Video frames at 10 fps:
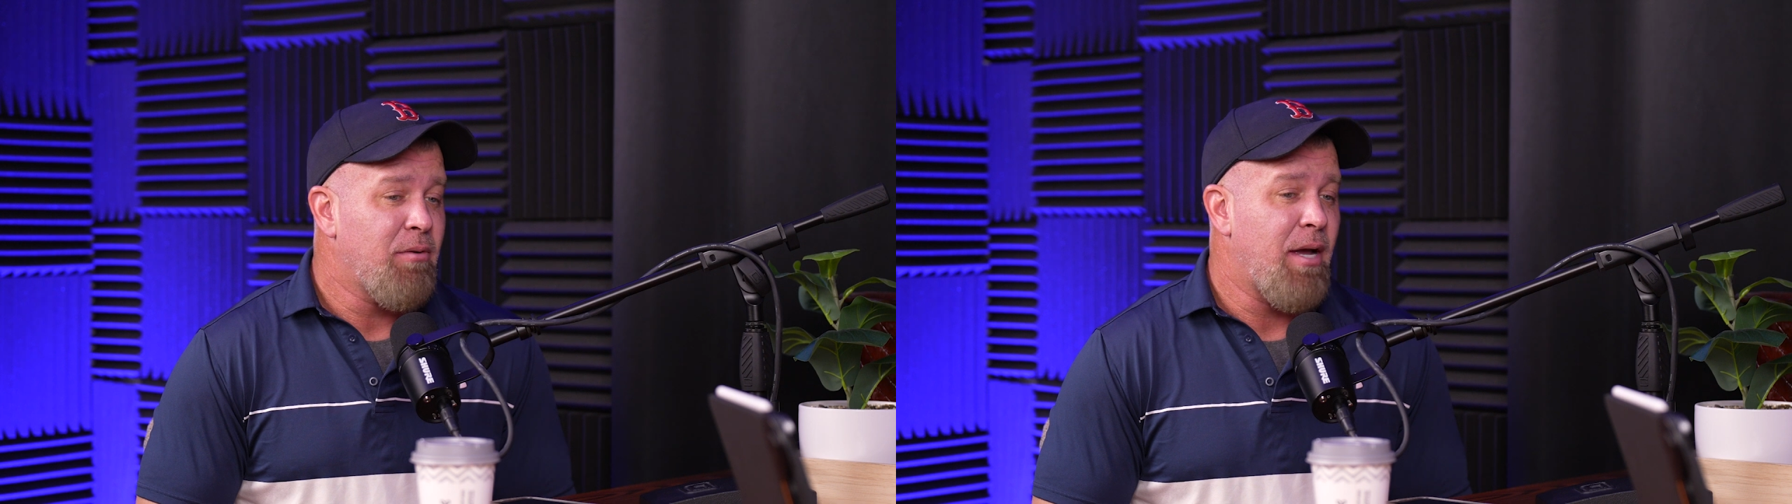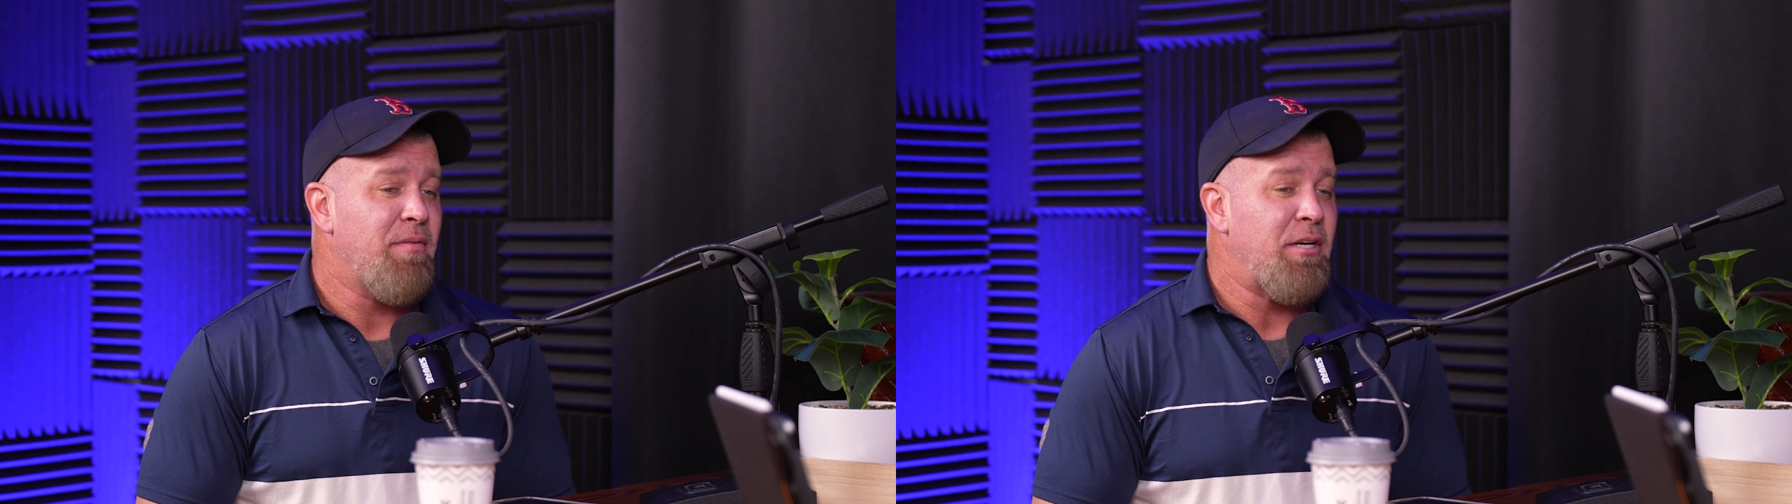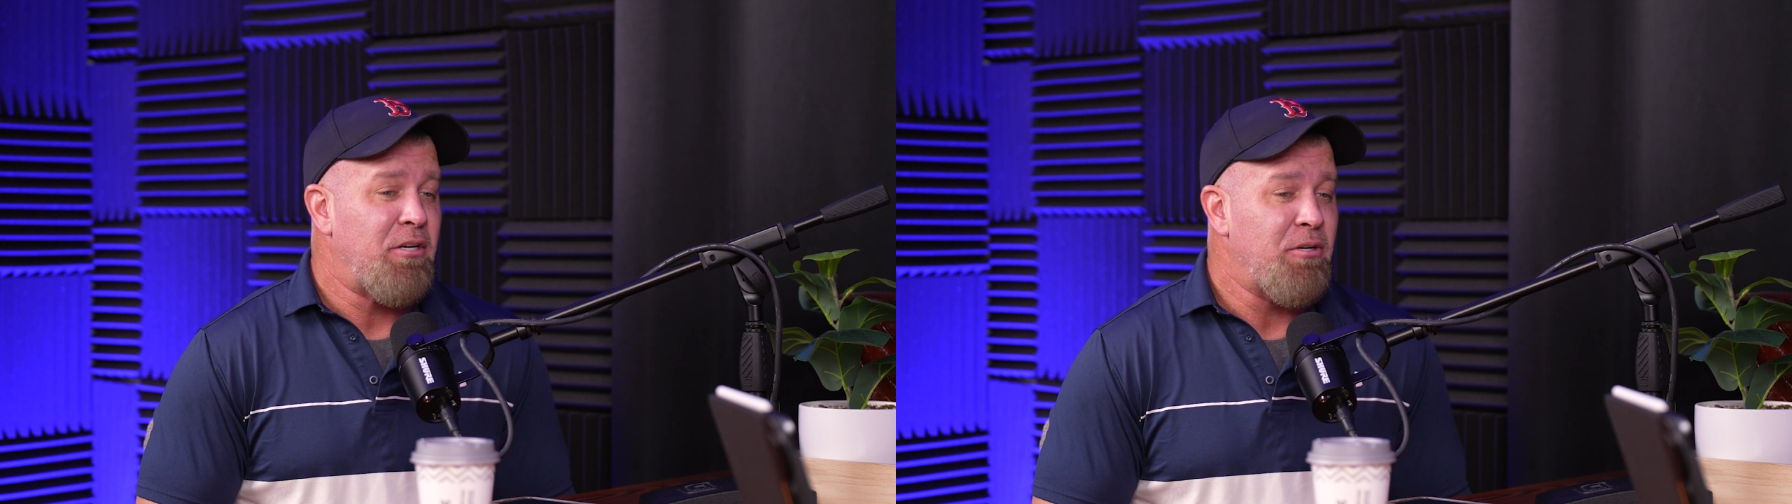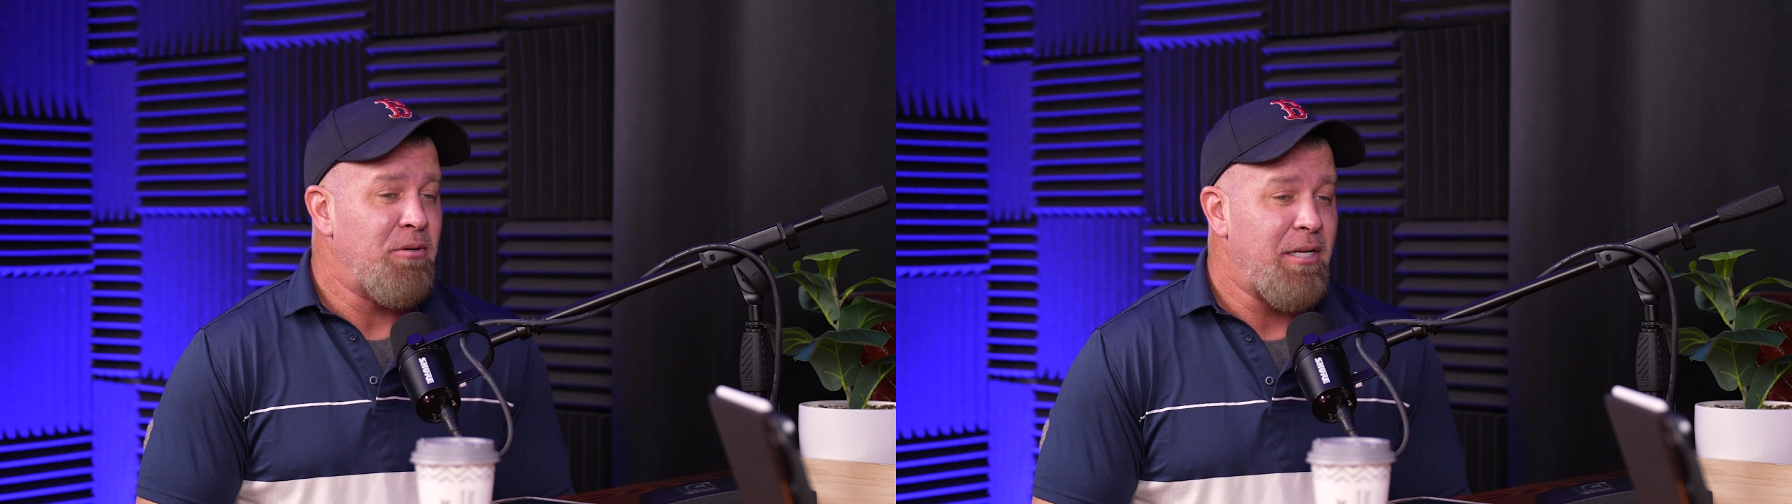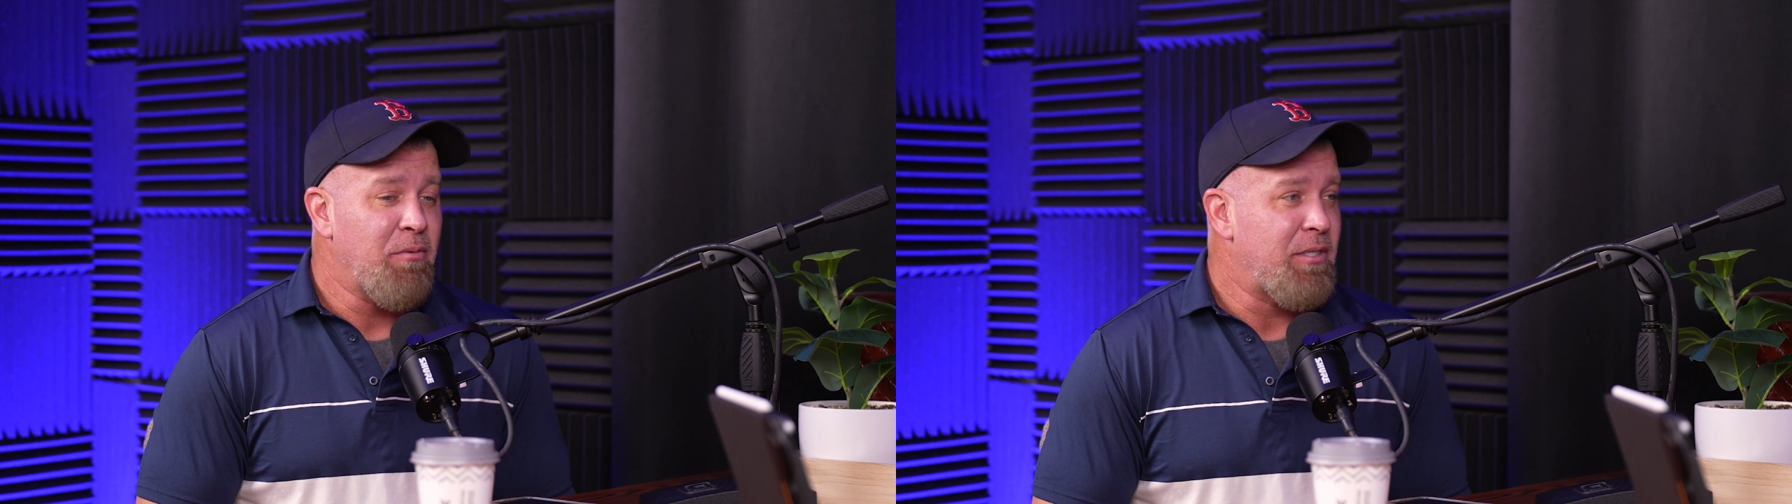having a new
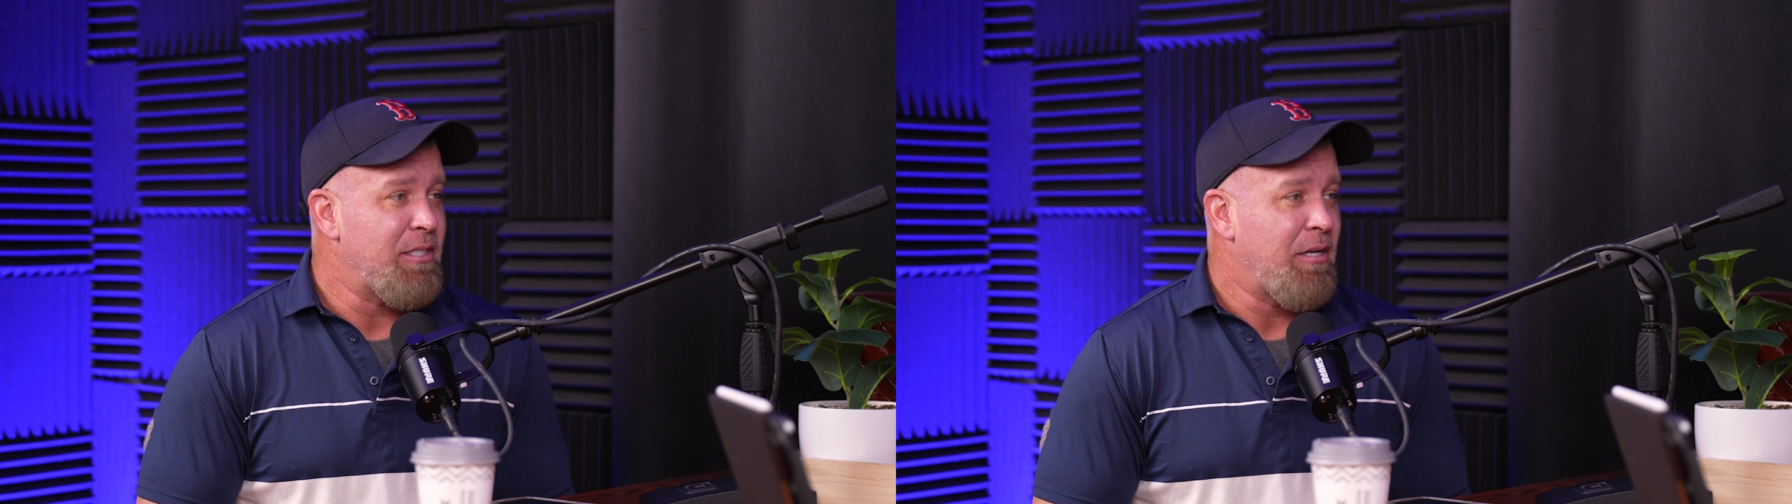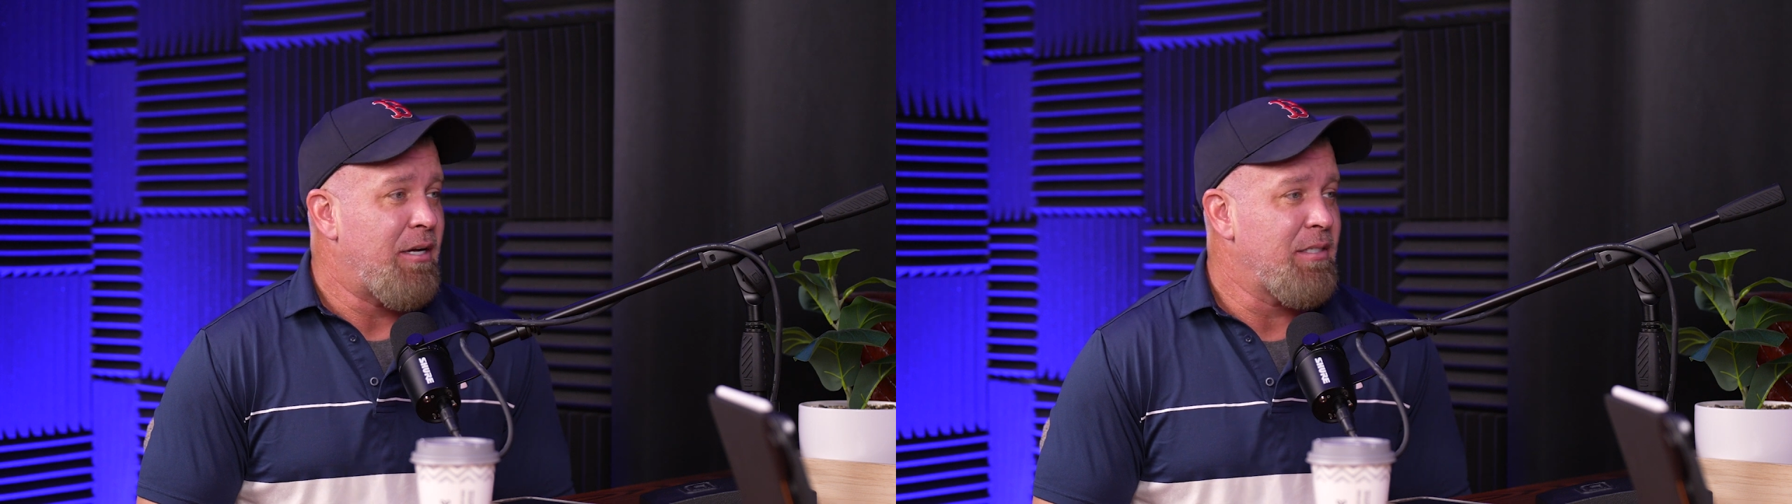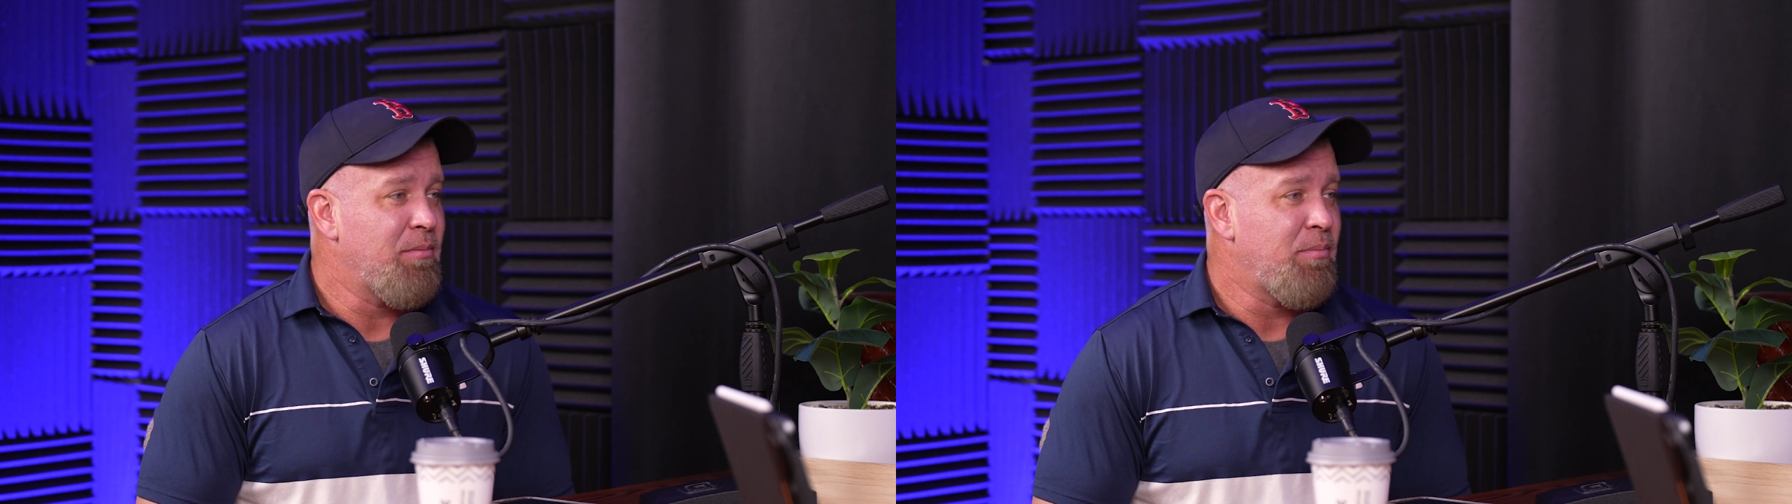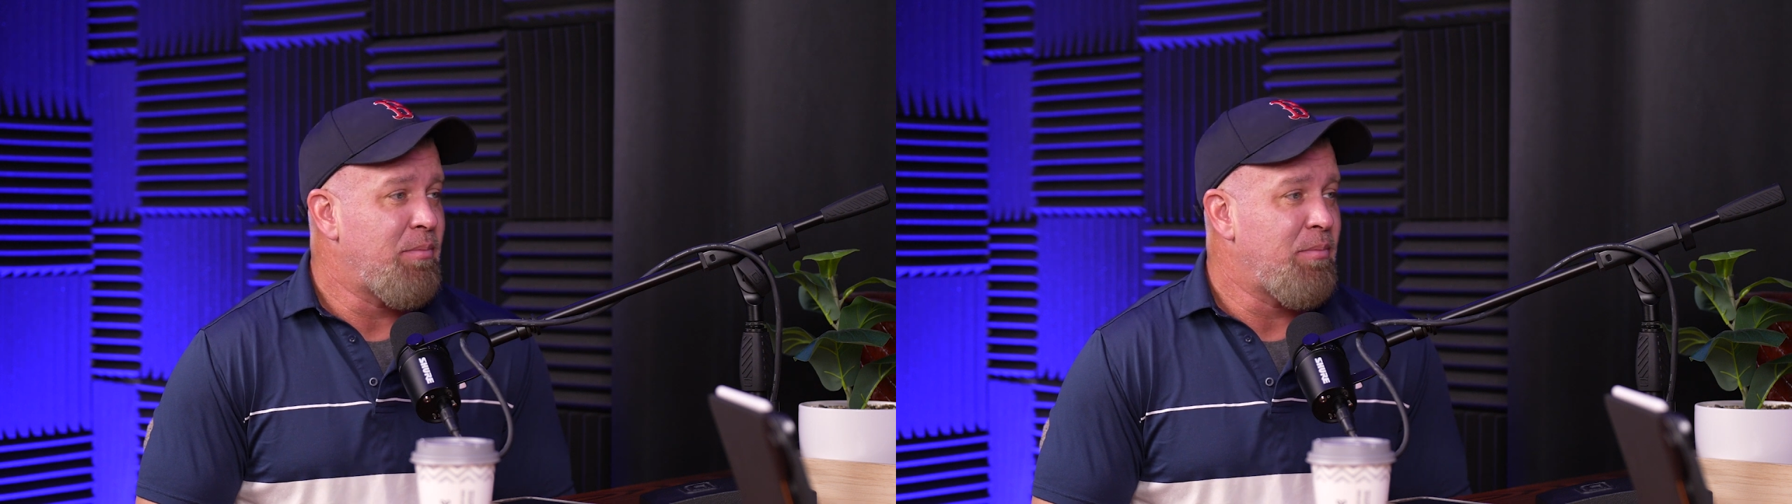knee, which is awesome